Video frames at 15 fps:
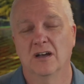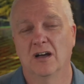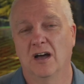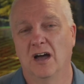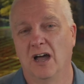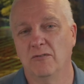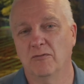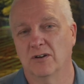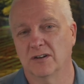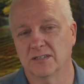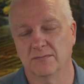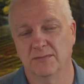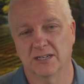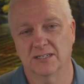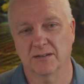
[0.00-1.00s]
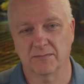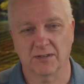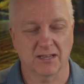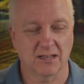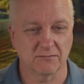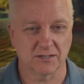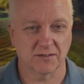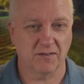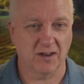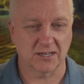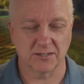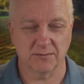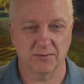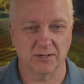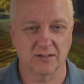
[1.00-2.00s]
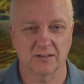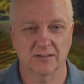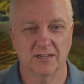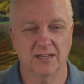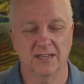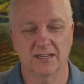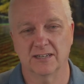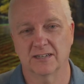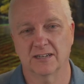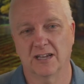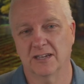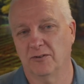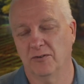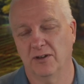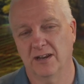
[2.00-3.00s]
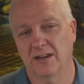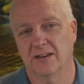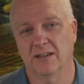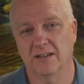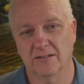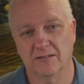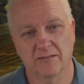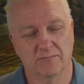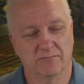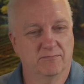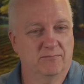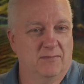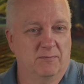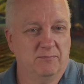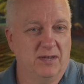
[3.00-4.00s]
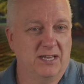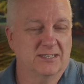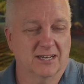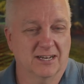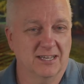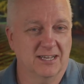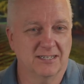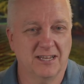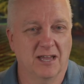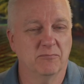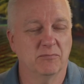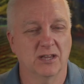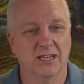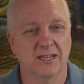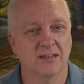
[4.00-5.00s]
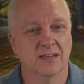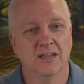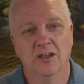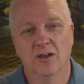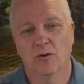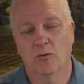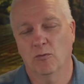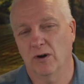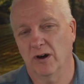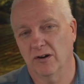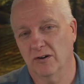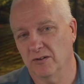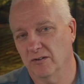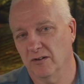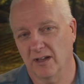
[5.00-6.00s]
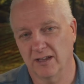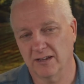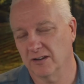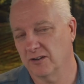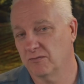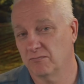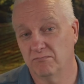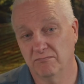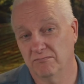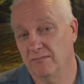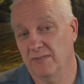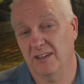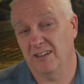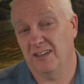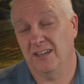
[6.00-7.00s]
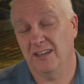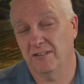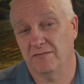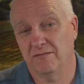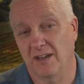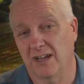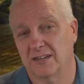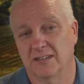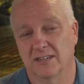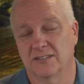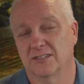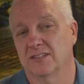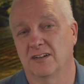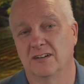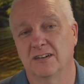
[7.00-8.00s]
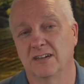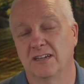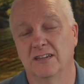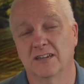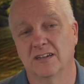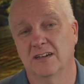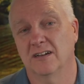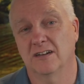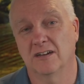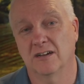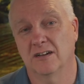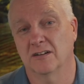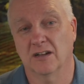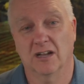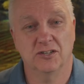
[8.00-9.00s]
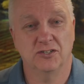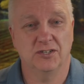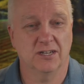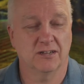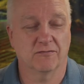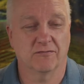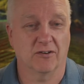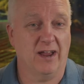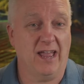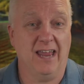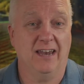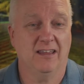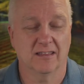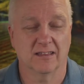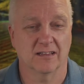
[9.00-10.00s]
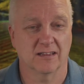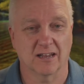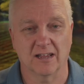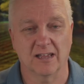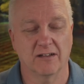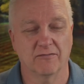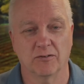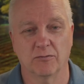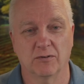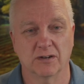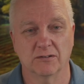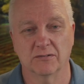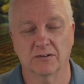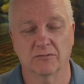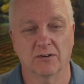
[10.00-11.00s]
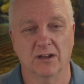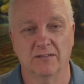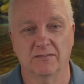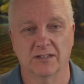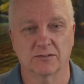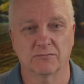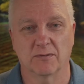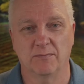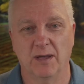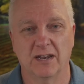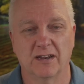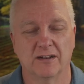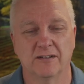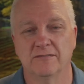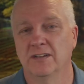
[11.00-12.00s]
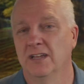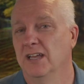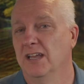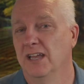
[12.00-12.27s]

I wanted to make something that was flexible, and I created basically a template where I could, in effect, design a jig for anything that I ever want to engrave that's repetitive.